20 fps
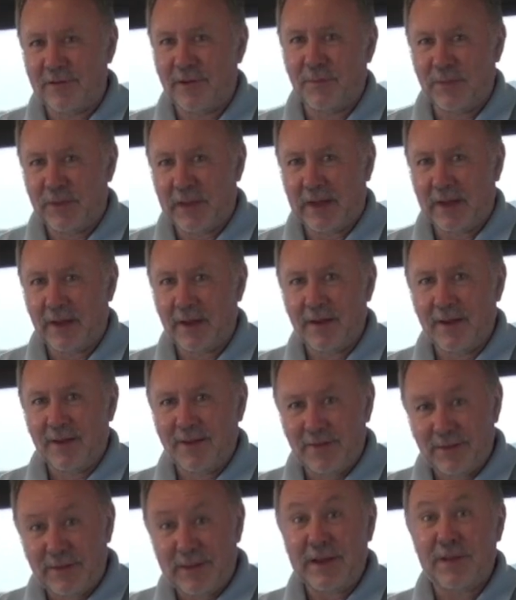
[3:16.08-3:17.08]
something
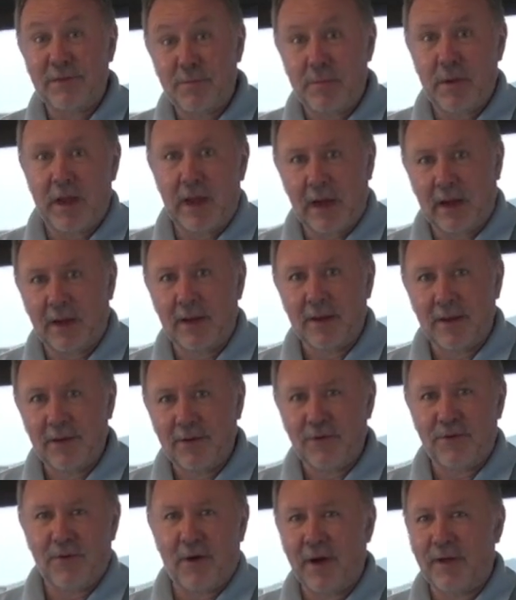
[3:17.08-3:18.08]
this big
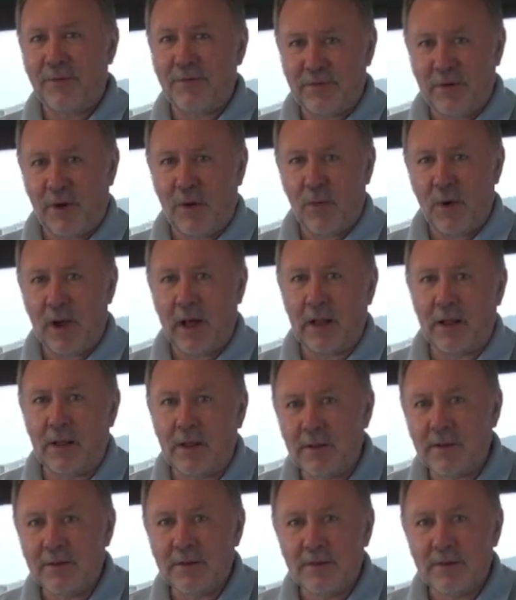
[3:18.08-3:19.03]
drive so well.